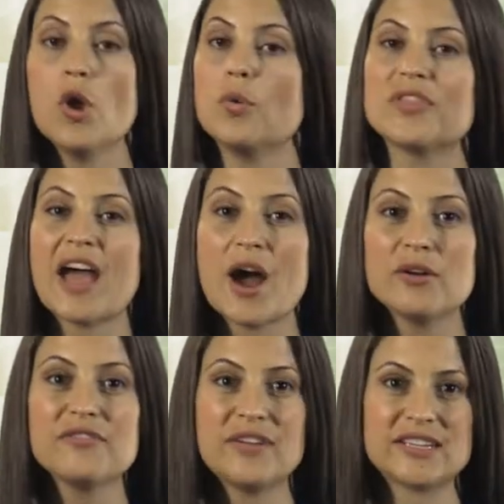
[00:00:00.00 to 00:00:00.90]
without
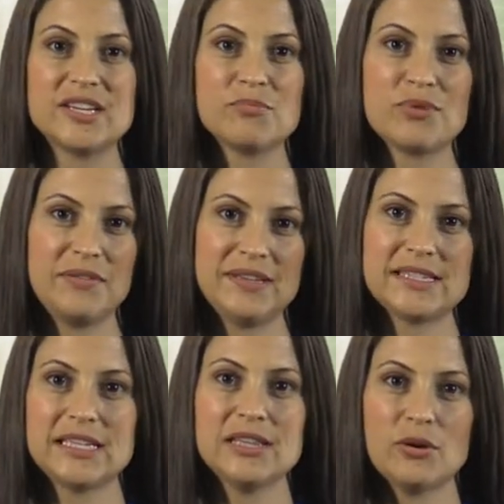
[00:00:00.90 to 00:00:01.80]
affecting
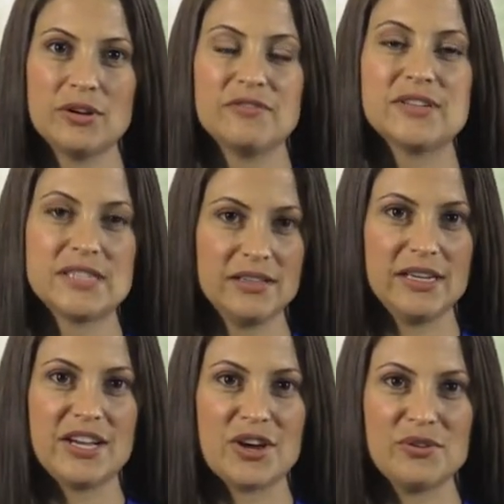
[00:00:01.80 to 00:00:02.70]
previously loaded
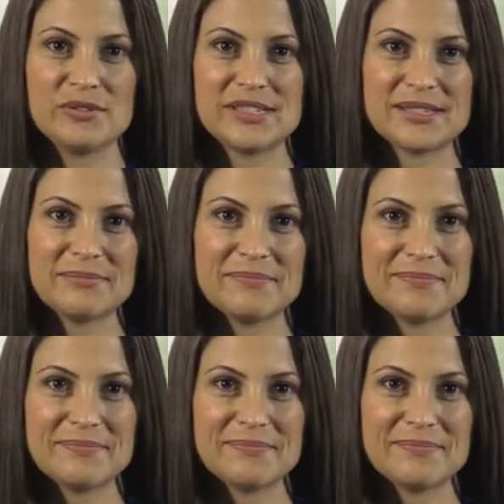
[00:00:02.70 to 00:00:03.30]
facility codes.